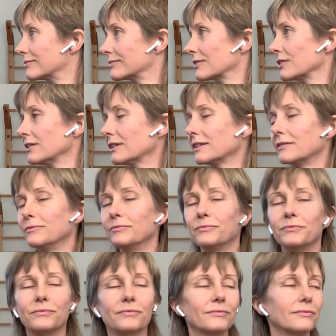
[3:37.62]
Good.
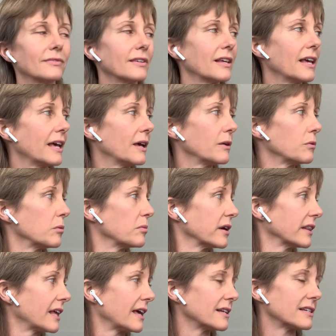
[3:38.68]
And we'll bring
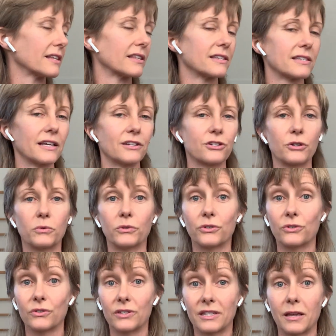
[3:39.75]
the head to the center. We'll
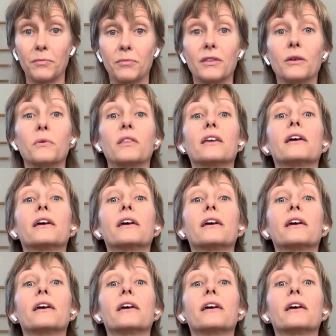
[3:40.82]
do the same thing with the